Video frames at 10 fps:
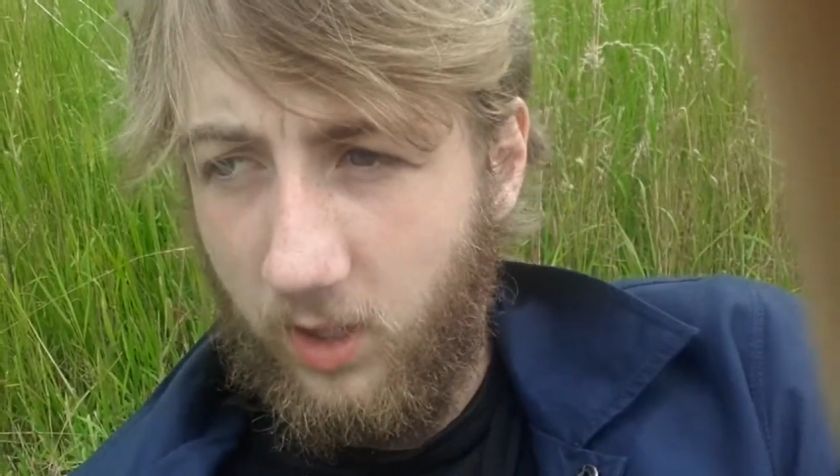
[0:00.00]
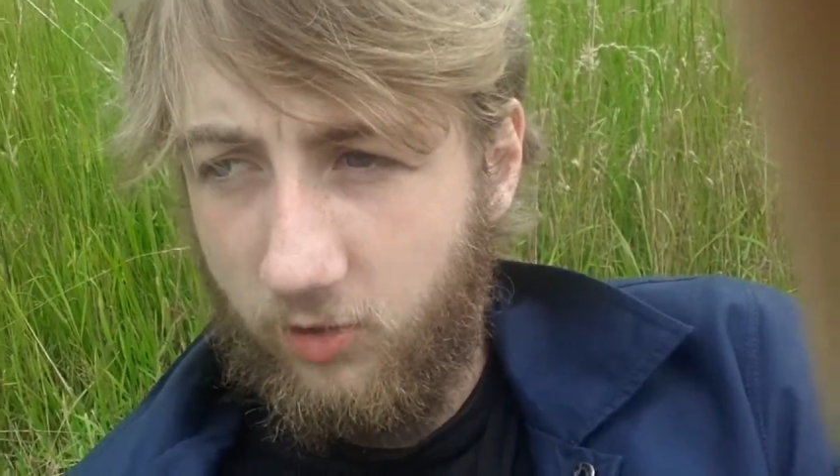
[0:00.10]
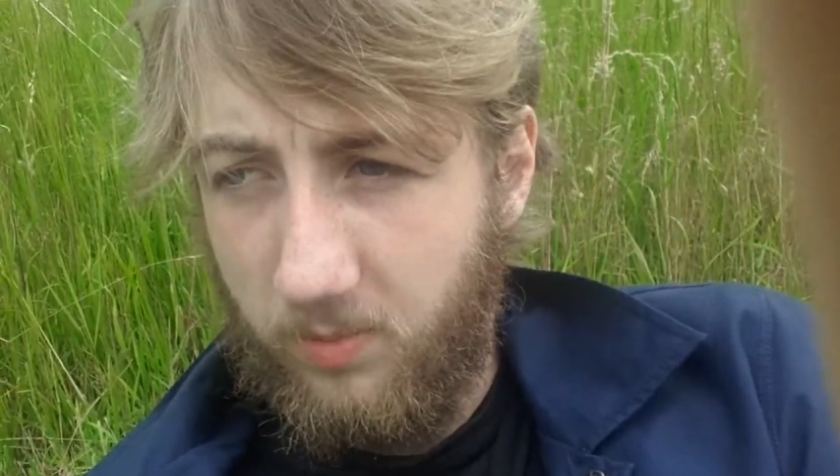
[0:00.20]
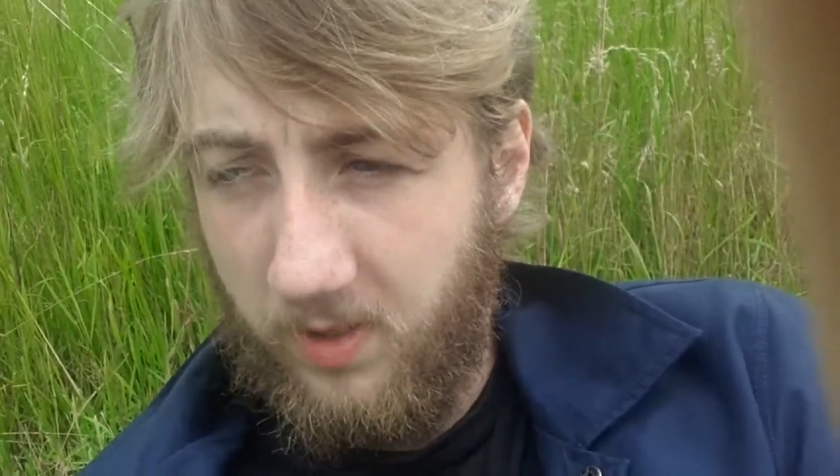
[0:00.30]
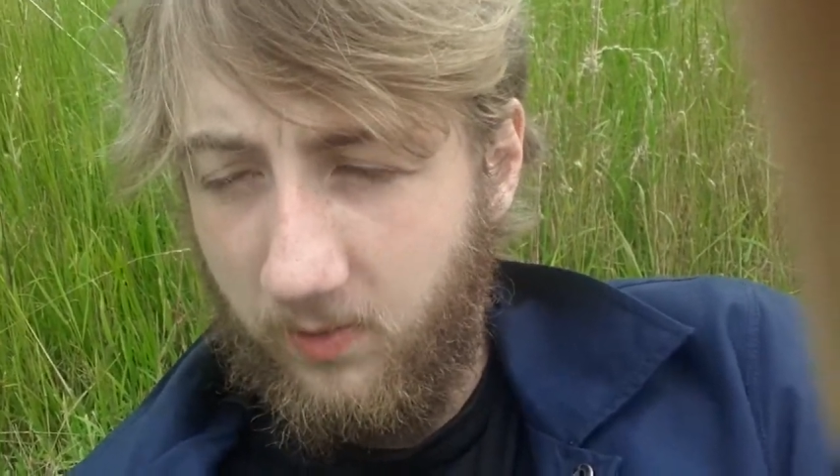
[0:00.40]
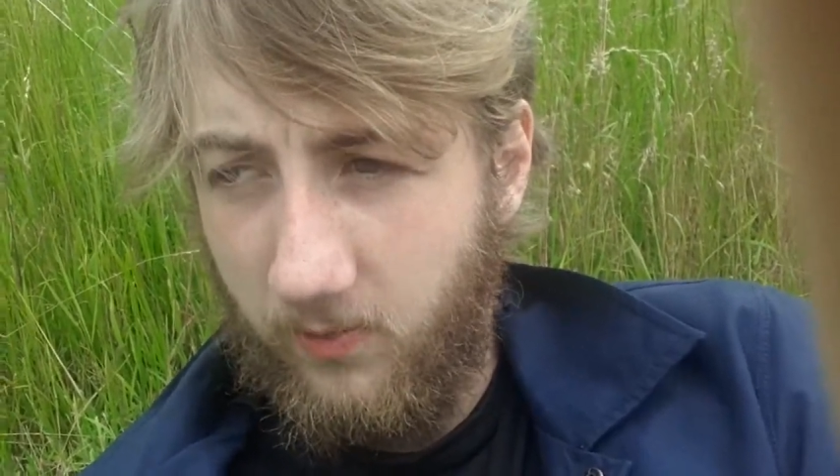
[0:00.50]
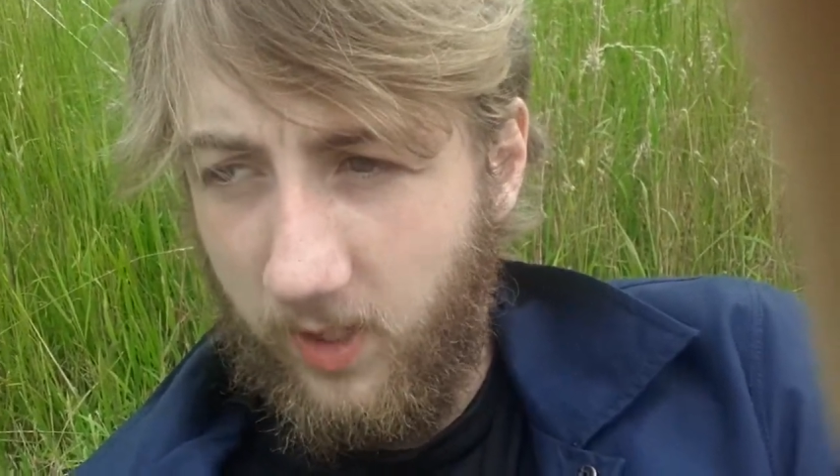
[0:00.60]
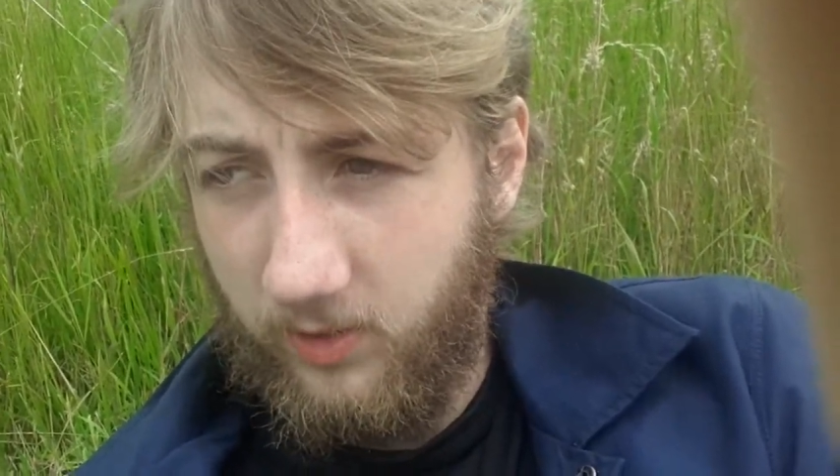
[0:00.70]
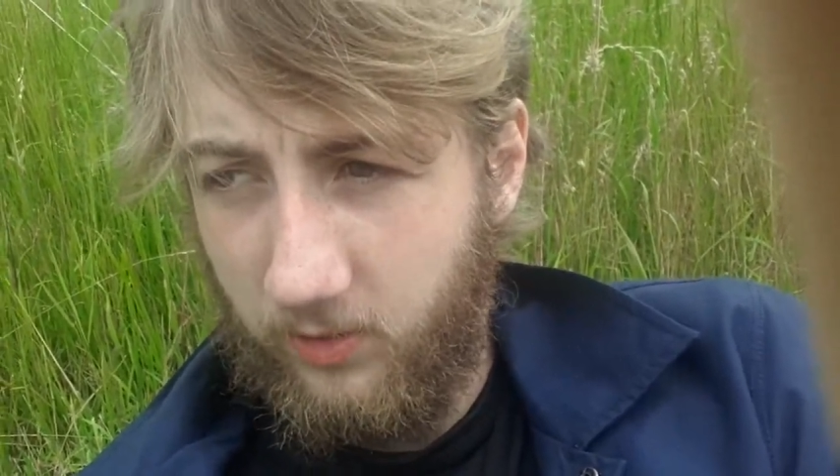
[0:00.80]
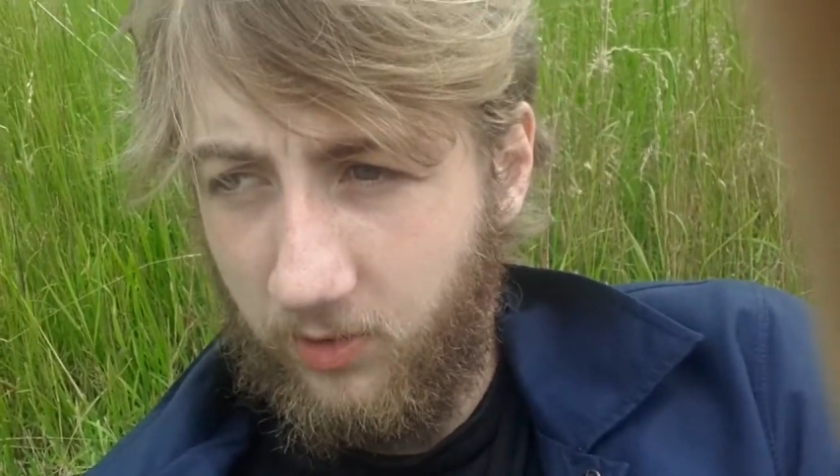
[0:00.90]
contributing
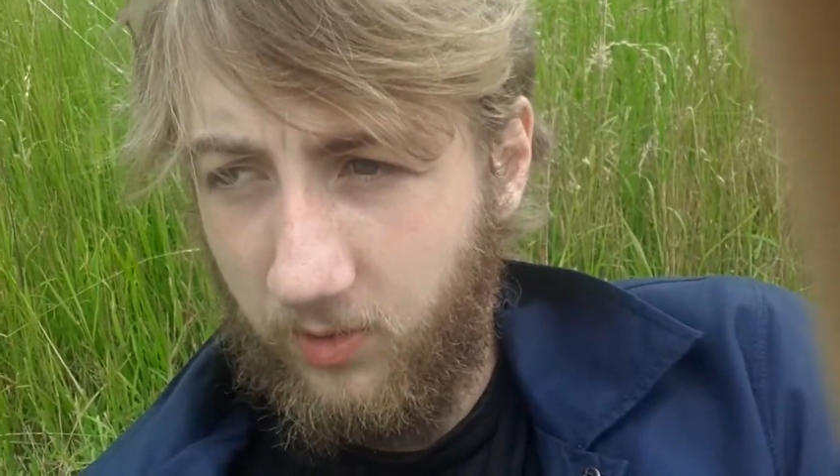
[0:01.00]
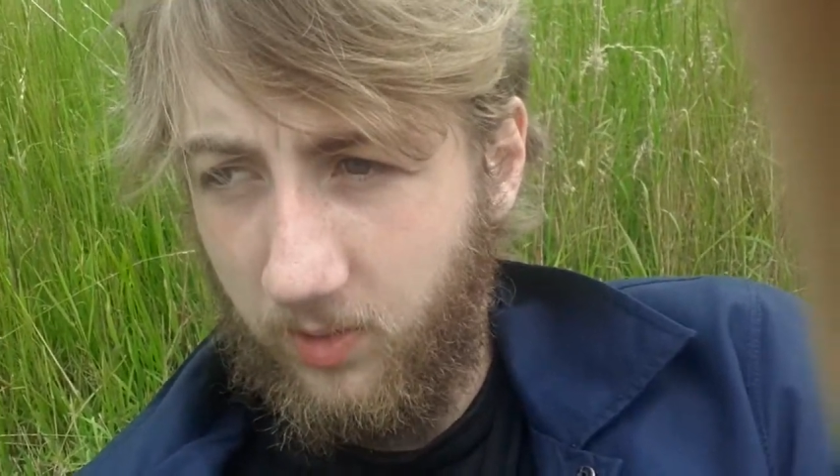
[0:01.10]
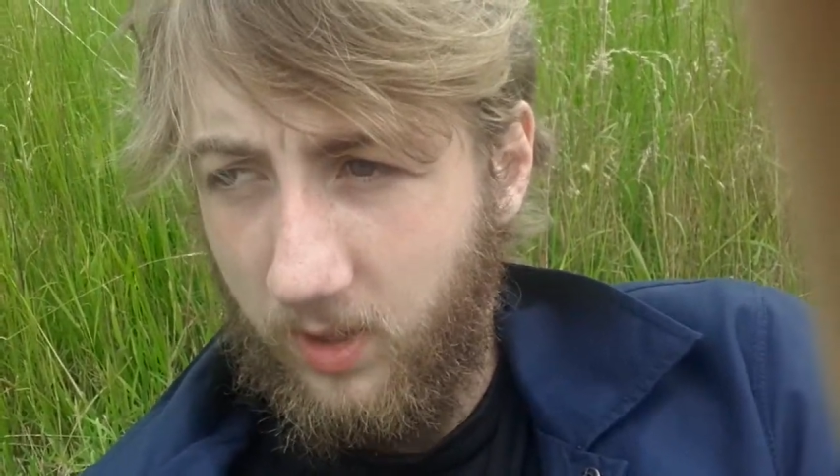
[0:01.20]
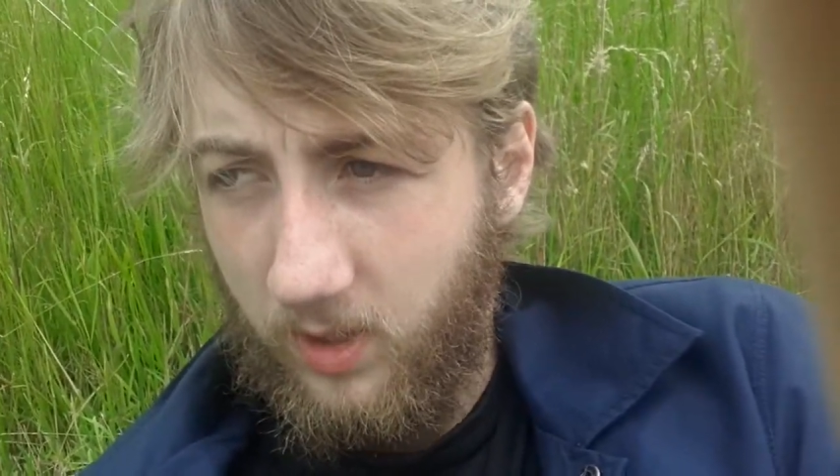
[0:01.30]
factor to